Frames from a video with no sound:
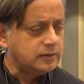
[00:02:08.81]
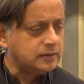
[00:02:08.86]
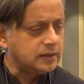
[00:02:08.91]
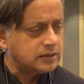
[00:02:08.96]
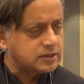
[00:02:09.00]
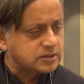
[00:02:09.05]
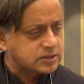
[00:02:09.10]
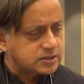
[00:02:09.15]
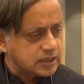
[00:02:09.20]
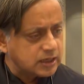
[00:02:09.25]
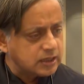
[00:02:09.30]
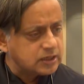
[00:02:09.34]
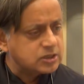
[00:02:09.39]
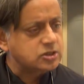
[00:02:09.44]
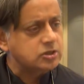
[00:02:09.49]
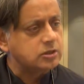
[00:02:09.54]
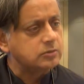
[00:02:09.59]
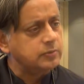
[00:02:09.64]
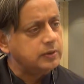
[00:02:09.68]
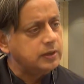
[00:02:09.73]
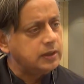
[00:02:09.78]
that states
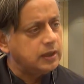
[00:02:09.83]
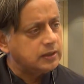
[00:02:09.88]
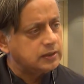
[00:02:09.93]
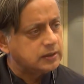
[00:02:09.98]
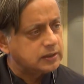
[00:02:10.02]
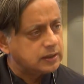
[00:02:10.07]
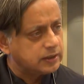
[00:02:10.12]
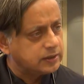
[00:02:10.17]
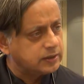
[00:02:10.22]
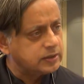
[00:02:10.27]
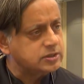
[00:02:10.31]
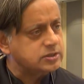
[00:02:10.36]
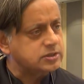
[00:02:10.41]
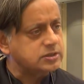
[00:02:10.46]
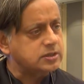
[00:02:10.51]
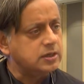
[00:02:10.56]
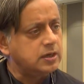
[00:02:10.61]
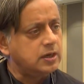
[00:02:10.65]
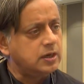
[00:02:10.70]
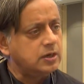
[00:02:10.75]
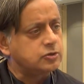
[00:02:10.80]
should be encouraged